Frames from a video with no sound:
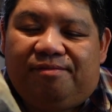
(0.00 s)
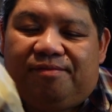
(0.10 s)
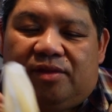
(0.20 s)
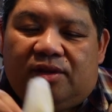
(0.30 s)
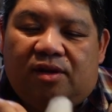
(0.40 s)

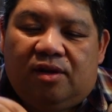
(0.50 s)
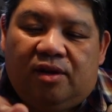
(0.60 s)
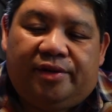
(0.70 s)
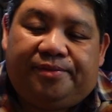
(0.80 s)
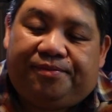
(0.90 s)

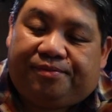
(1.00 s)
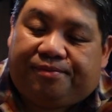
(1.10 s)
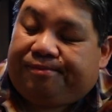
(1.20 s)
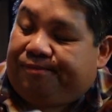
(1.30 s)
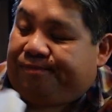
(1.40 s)

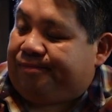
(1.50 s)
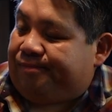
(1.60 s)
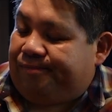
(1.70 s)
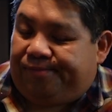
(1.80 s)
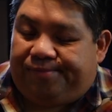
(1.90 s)

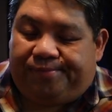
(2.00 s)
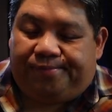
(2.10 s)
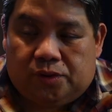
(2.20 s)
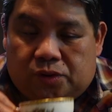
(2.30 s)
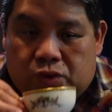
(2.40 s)

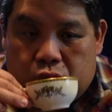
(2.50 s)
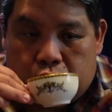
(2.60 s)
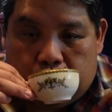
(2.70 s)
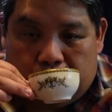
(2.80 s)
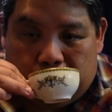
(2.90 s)

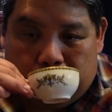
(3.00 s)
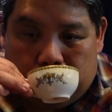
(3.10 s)
(no one is talking)